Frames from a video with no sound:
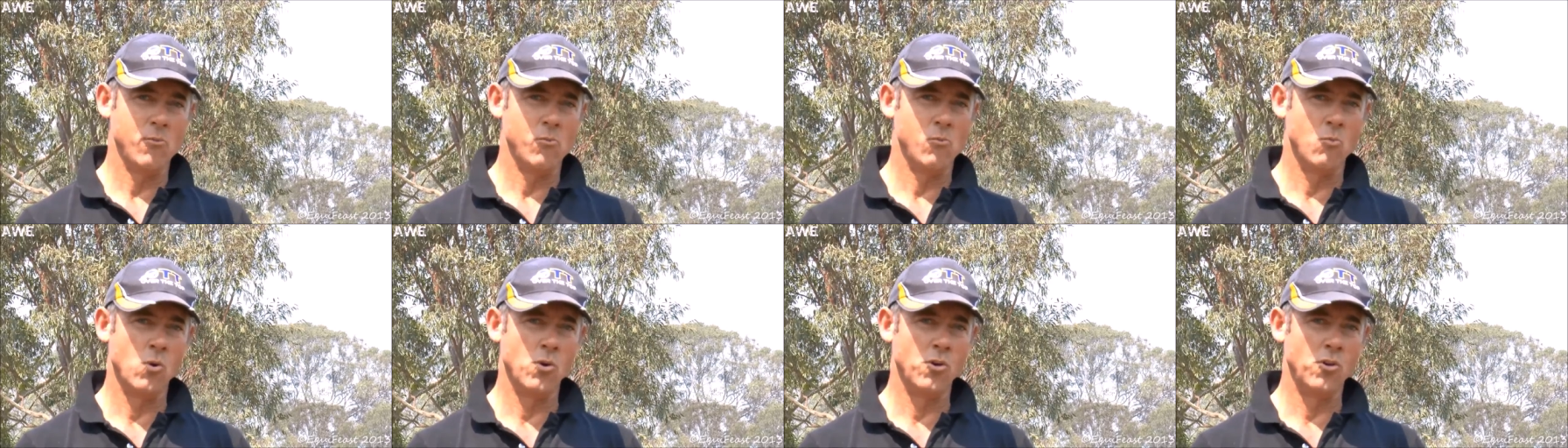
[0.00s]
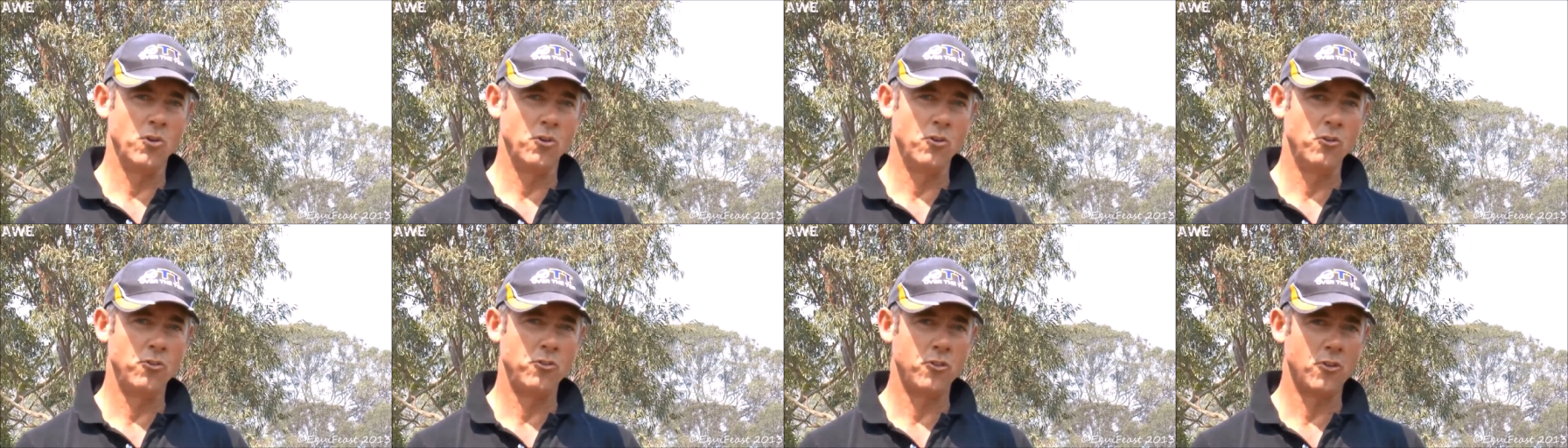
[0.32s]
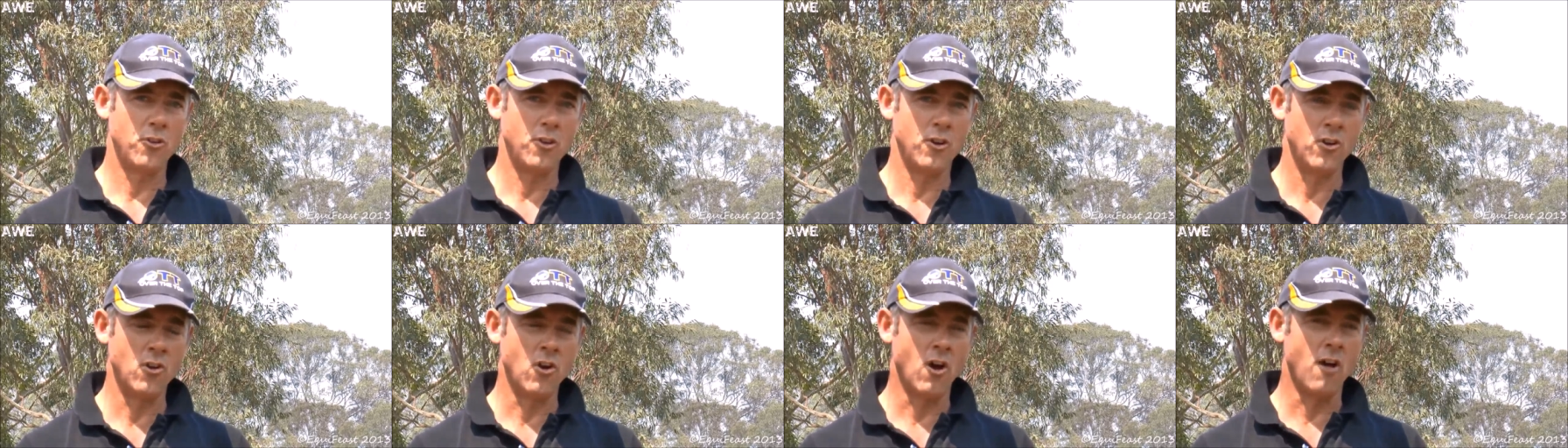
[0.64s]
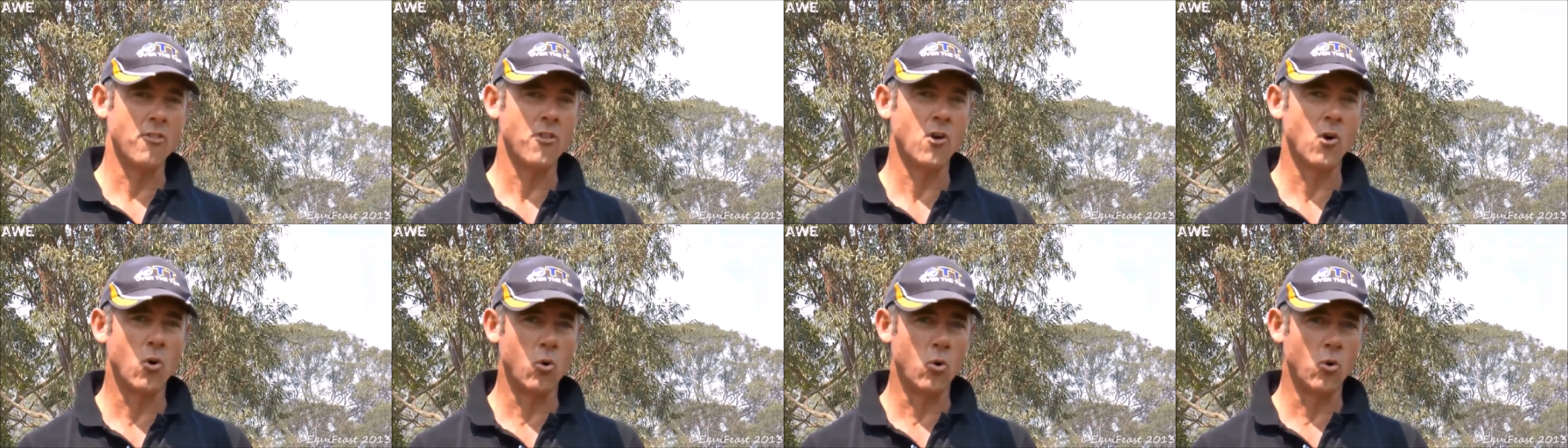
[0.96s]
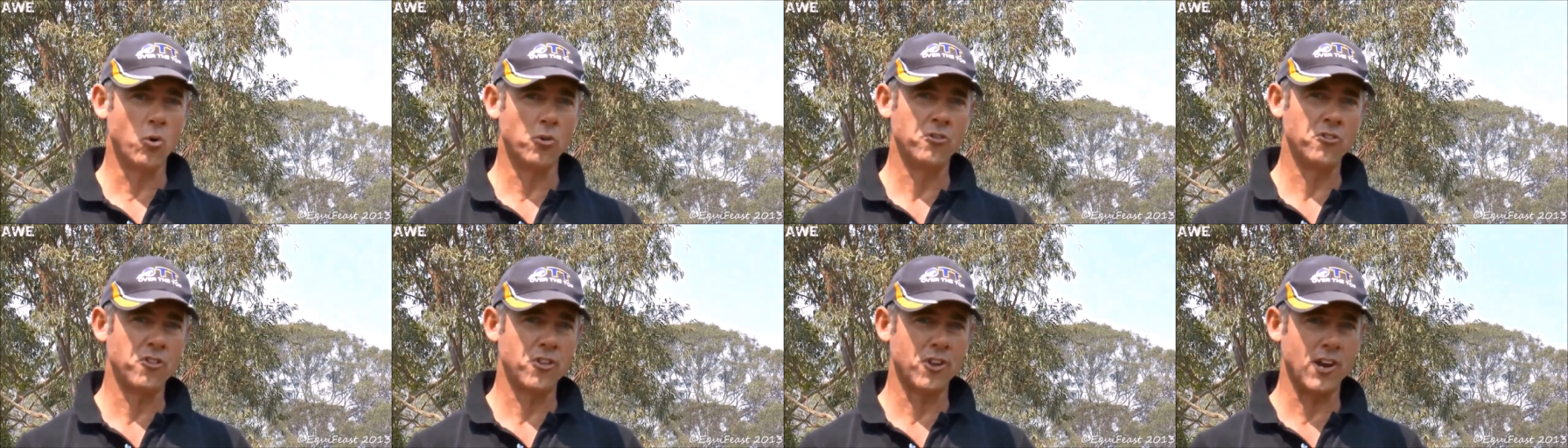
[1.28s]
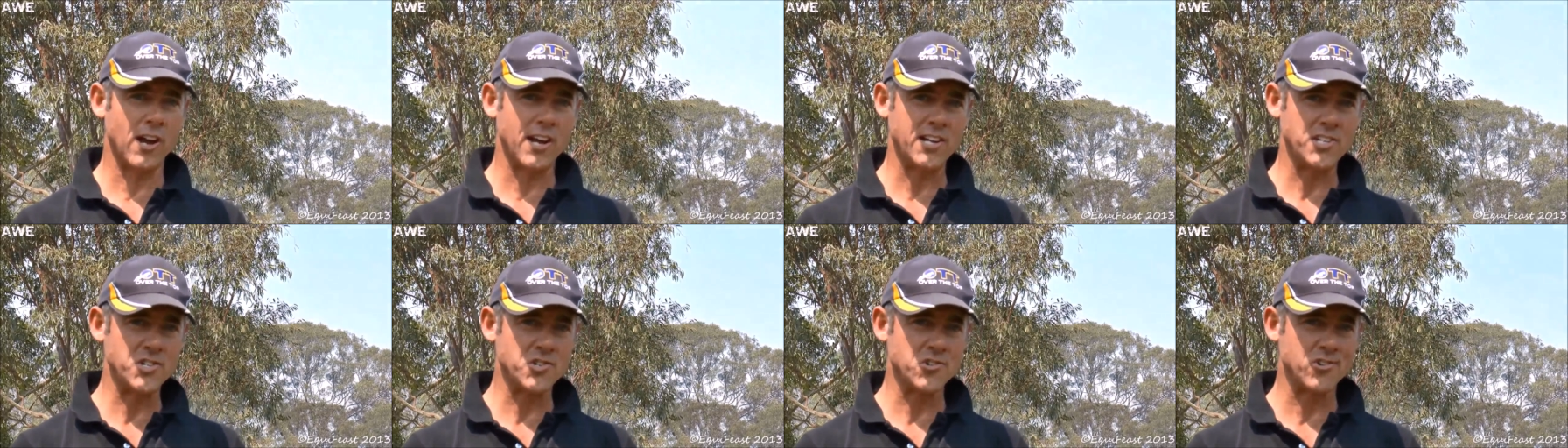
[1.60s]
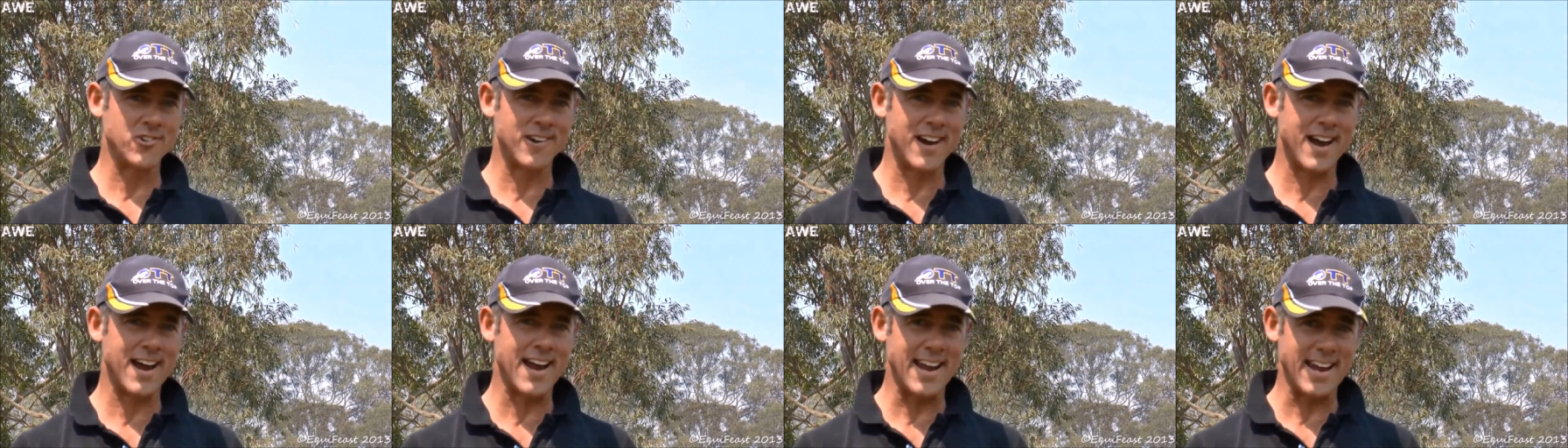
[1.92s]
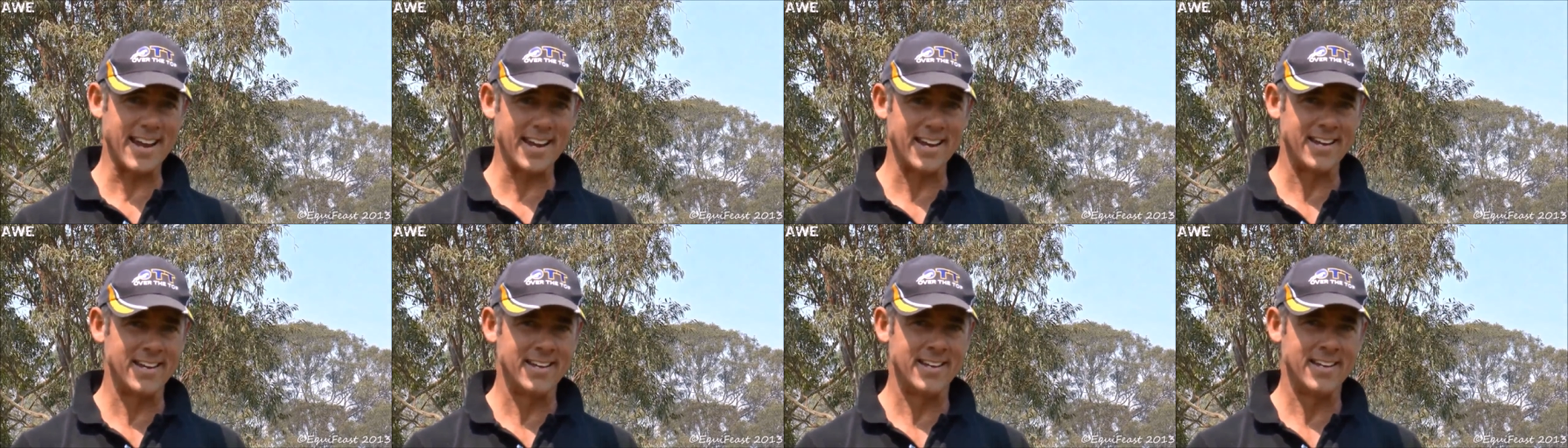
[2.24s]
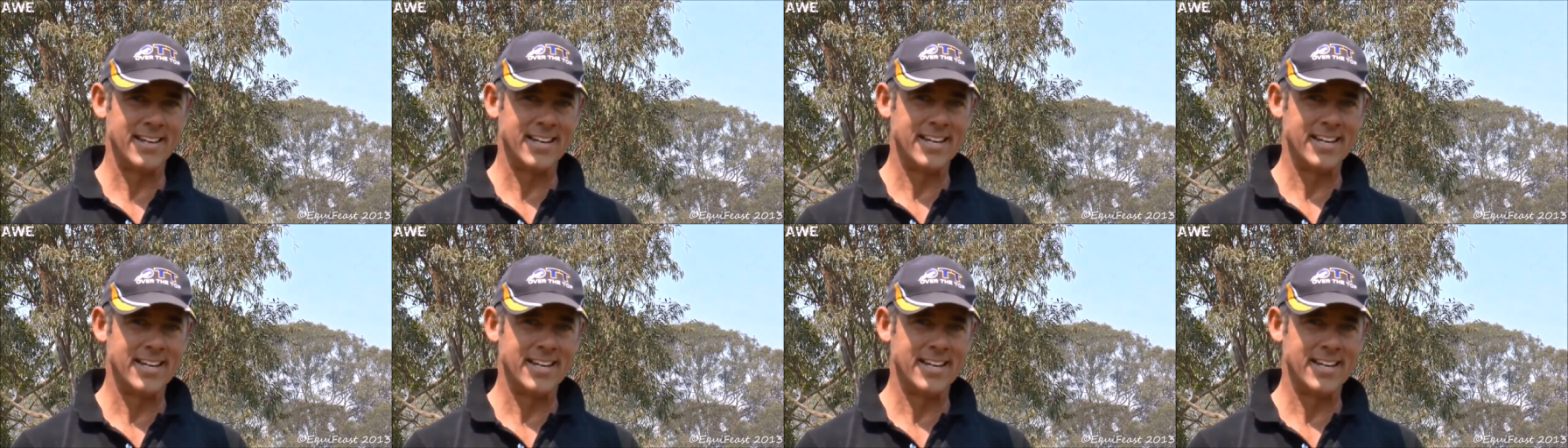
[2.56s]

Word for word: was not the horse that I train.